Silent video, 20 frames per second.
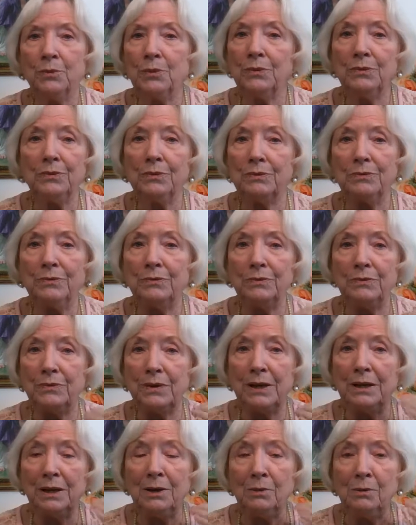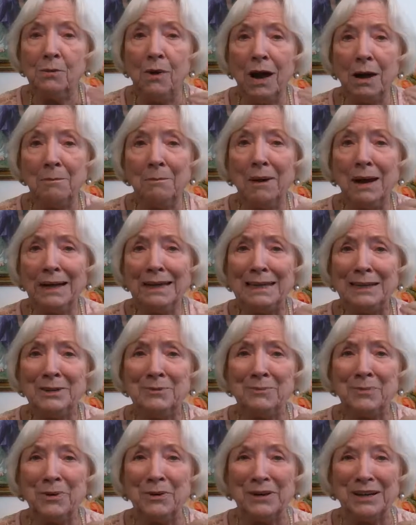They didn't want my
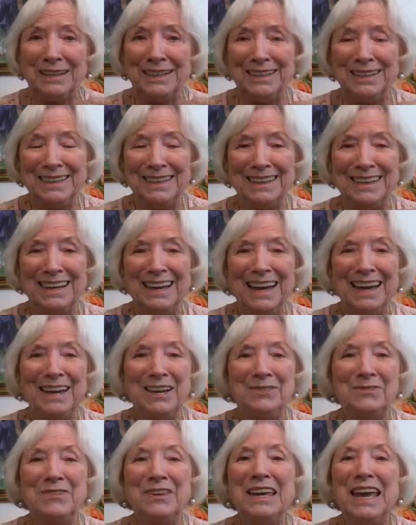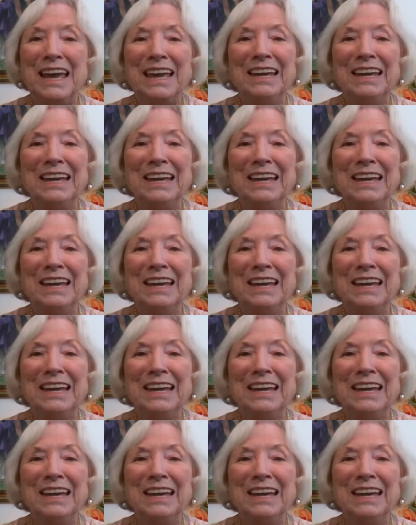input. The